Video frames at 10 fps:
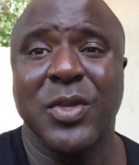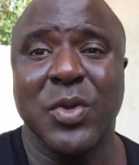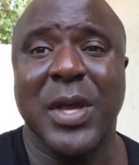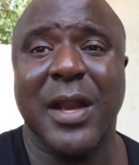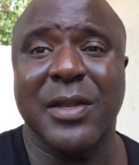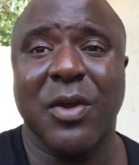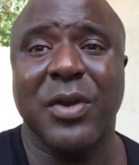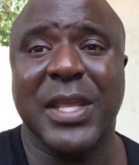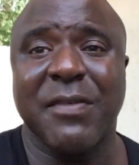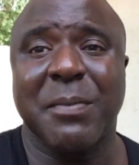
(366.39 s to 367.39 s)
you gotta
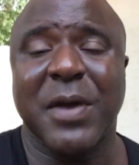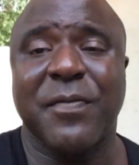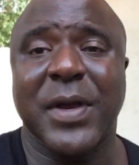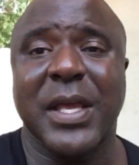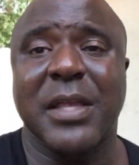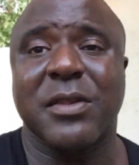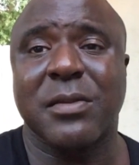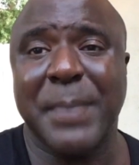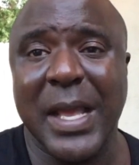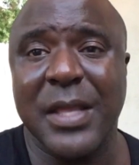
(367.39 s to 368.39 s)
learn to give a motherfucker his
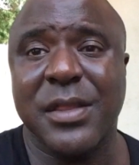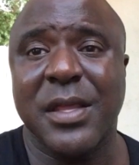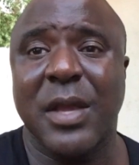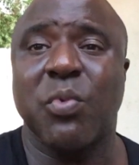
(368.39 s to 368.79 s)
space,